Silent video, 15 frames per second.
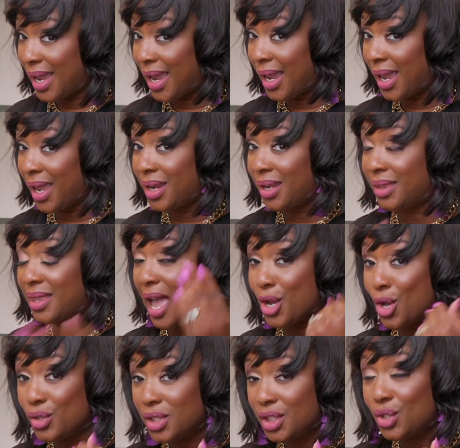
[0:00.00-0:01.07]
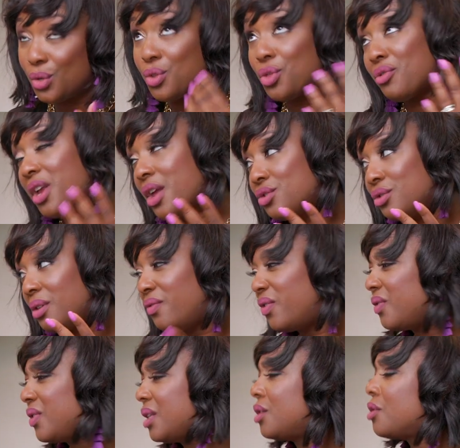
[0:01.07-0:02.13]
And that goes into a
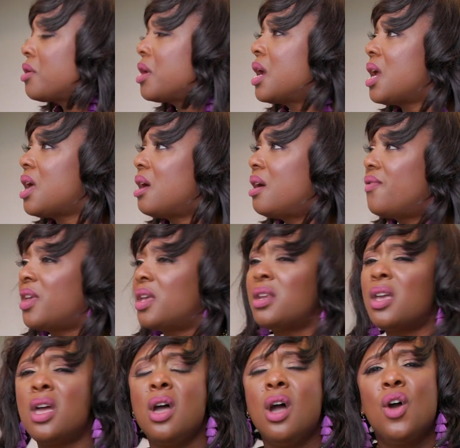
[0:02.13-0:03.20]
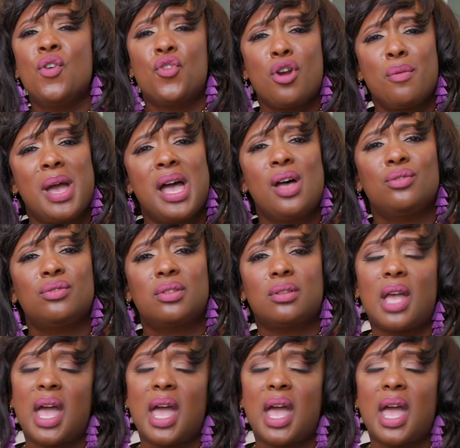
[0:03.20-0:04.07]
350-degree oven for about,